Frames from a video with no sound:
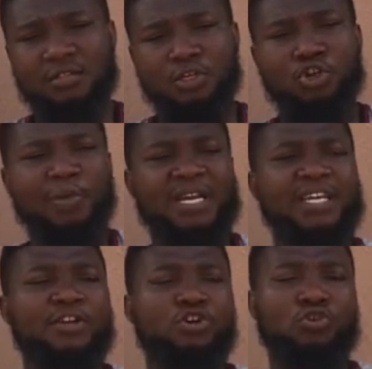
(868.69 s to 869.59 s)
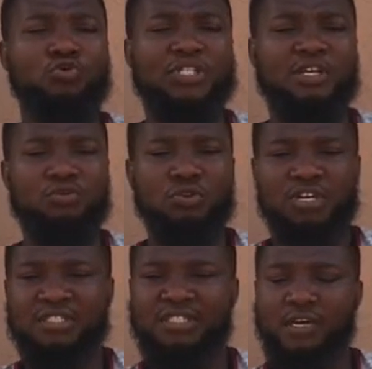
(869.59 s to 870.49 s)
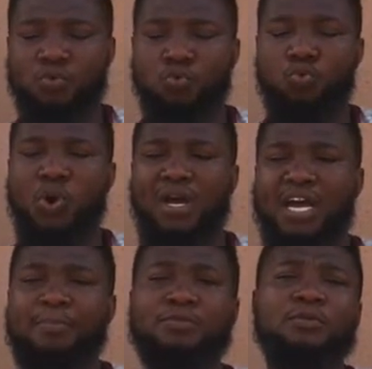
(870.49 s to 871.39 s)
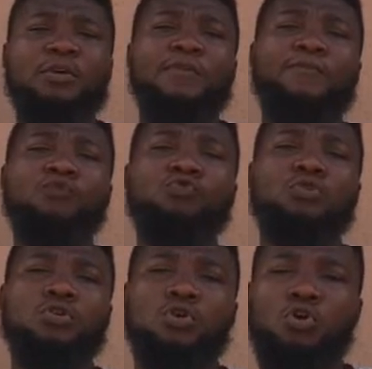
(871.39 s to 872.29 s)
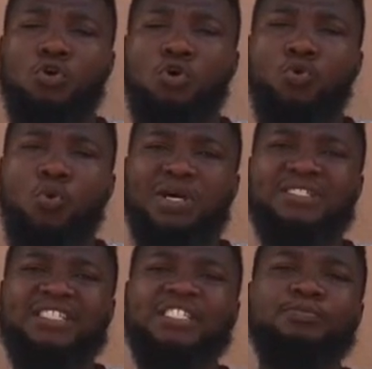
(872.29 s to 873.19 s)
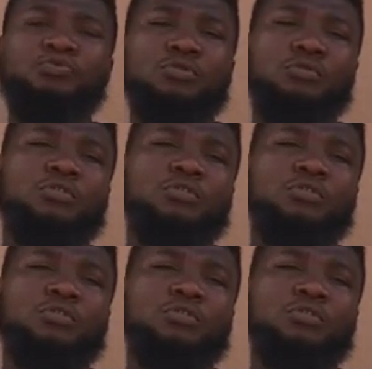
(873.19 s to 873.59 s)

Normally a doctor will tell you, take 1 capsule or 1 teaspoon